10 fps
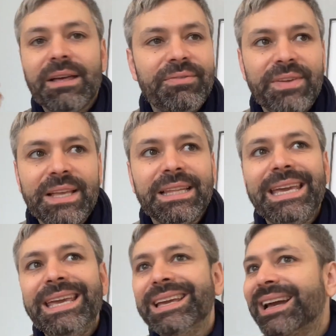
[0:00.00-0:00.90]

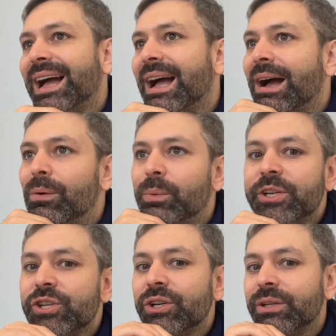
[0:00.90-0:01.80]
feeling, we
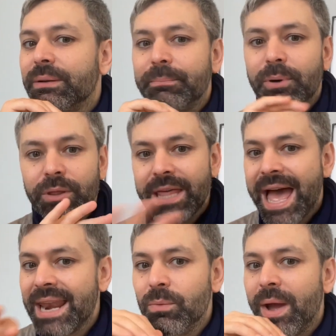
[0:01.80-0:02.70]
should put
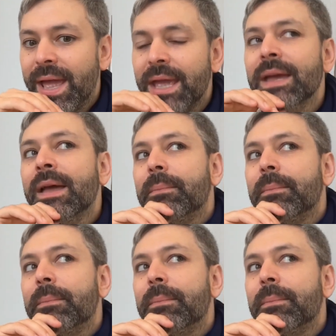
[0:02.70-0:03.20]
that away,